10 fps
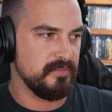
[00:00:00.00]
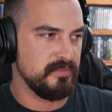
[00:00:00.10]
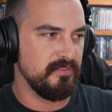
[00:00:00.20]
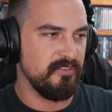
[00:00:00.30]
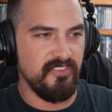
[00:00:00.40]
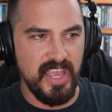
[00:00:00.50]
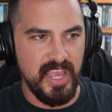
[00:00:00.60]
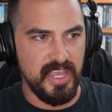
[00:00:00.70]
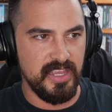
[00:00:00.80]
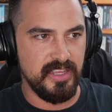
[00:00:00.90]

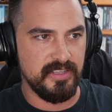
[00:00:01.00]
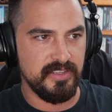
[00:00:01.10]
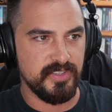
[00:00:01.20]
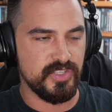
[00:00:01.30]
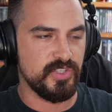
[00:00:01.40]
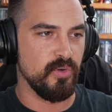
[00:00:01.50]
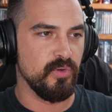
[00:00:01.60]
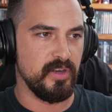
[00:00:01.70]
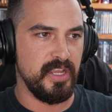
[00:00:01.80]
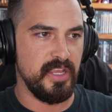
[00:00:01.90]
vague
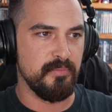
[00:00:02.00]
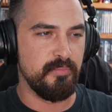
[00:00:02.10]
story,